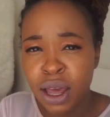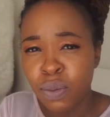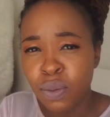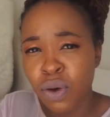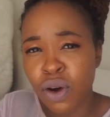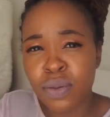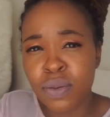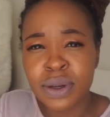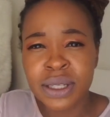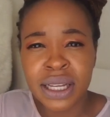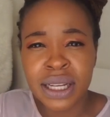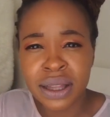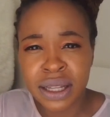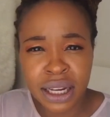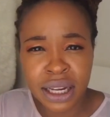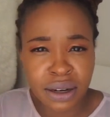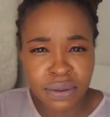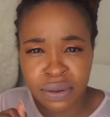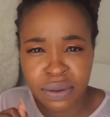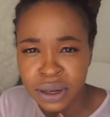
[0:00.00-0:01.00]
We're almost at the
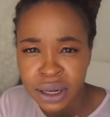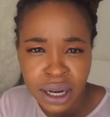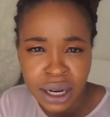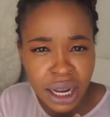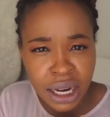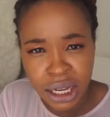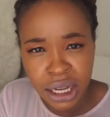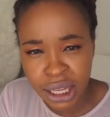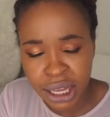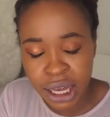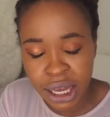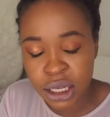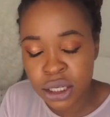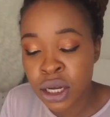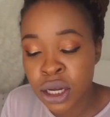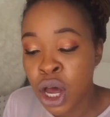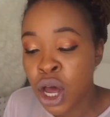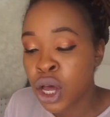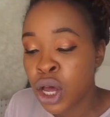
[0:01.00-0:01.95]
end of it in any case.